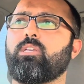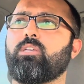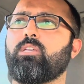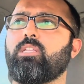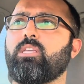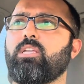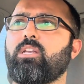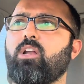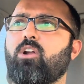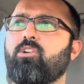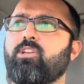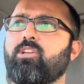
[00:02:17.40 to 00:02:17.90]

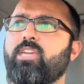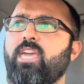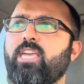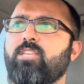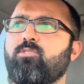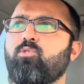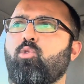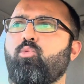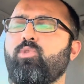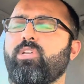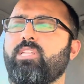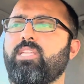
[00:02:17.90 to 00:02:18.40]
in our case,
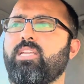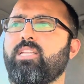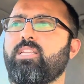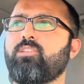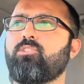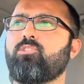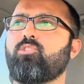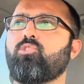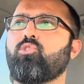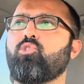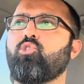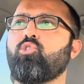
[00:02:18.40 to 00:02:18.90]
what we did
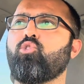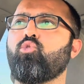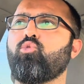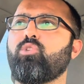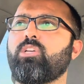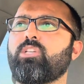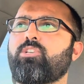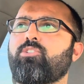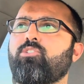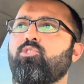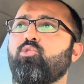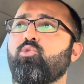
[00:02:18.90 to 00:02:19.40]
is you
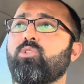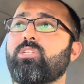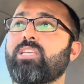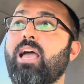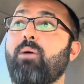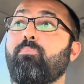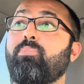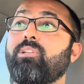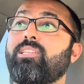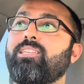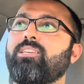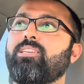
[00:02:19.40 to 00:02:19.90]
introduce
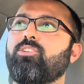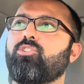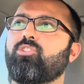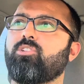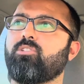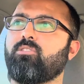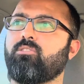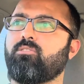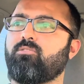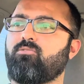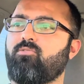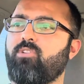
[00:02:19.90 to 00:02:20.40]
competition,
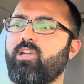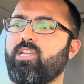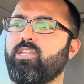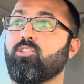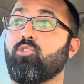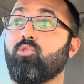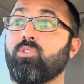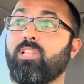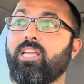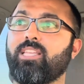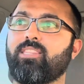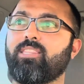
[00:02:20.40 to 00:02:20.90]
right?
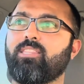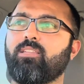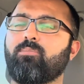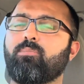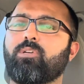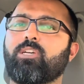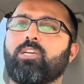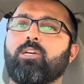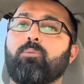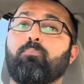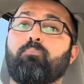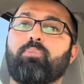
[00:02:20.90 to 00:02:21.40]
You let them
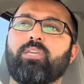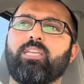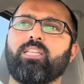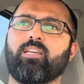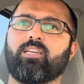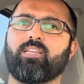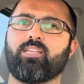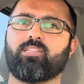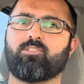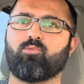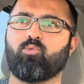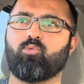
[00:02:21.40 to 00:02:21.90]
compete
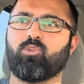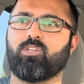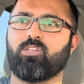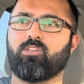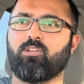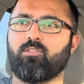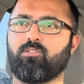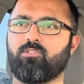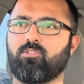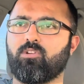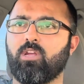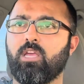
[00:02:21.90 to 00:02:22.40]
against one
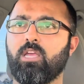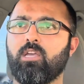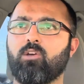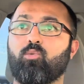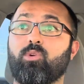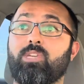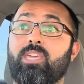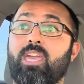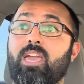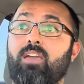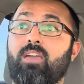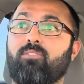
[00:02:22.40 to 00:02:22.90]
another.
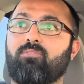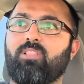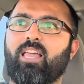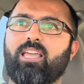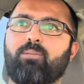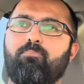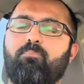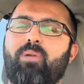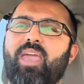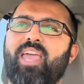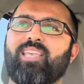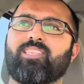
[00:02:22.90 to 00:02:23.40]
We have
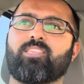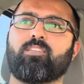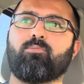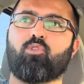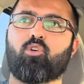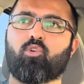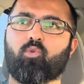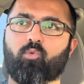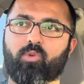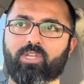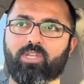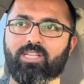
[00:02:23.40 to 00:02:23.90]
like
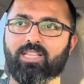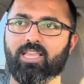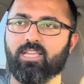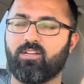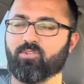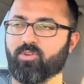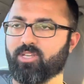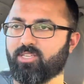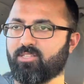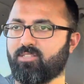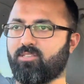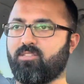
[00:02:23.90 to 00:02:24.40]
basketball relay
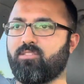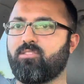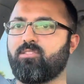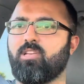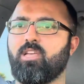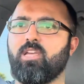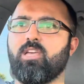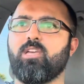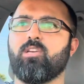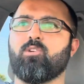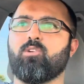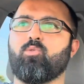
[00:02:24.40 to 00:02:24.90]
races.
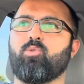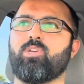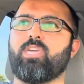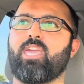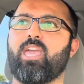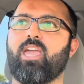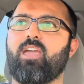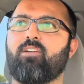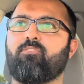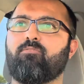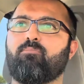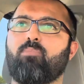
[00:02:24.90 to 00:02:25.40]
We
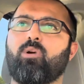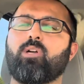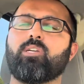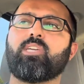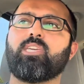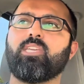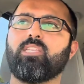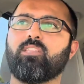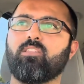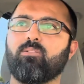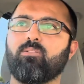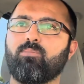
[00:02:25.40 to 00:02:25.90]
have
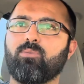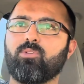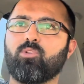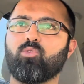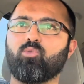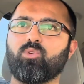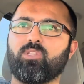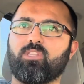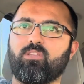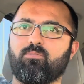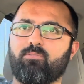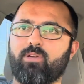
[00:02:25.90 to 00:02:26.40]
monkey in the middle
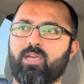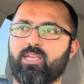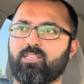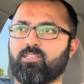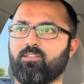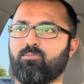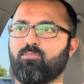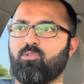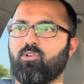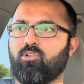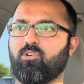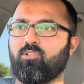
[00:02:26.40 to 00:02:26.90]
with the
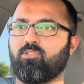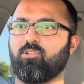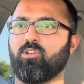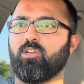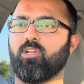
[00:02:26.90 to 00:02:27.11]
basketball.